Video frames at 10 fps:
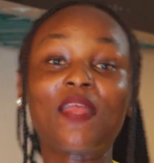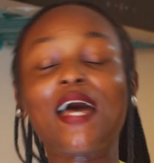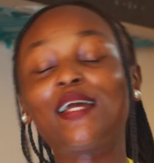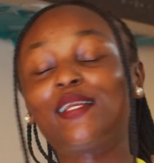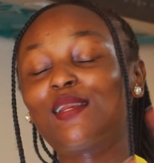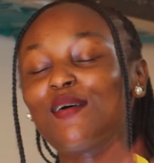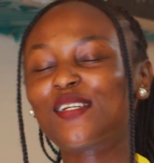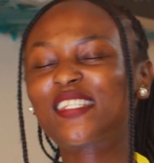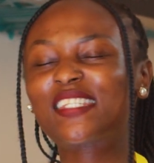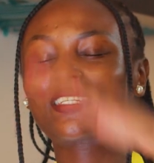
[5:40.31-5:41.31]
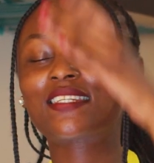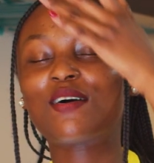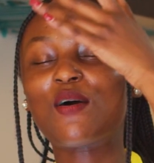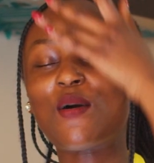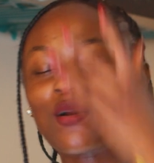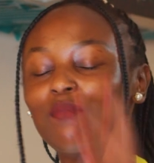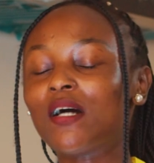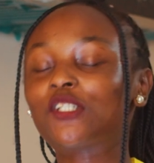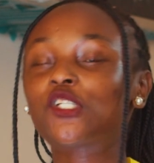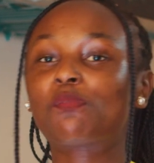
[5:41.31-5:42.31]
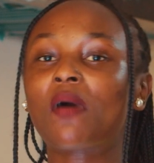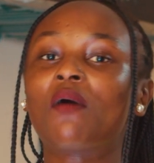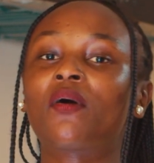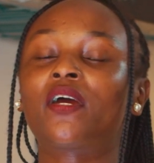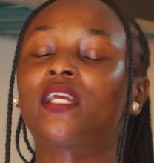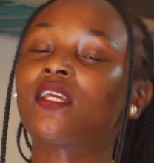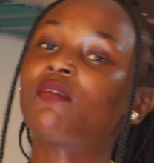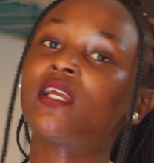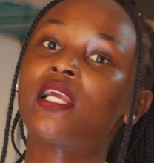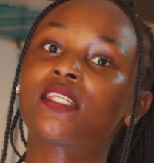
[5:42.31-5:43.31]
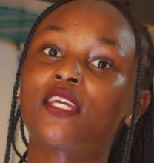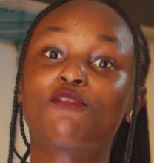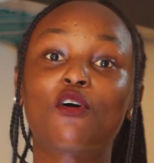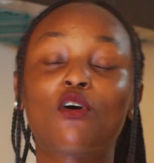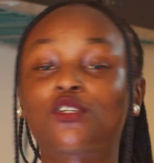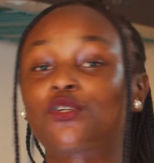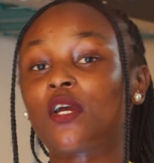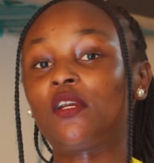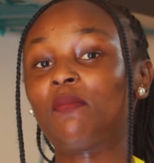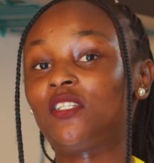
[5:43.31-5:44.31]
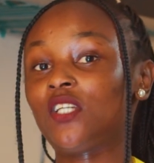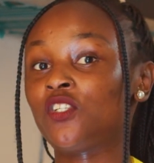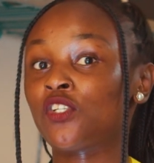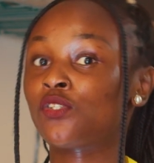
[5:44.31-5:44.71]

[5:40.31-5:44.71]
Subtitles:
I lost all battery power and I realized that I forgot to carry my charger,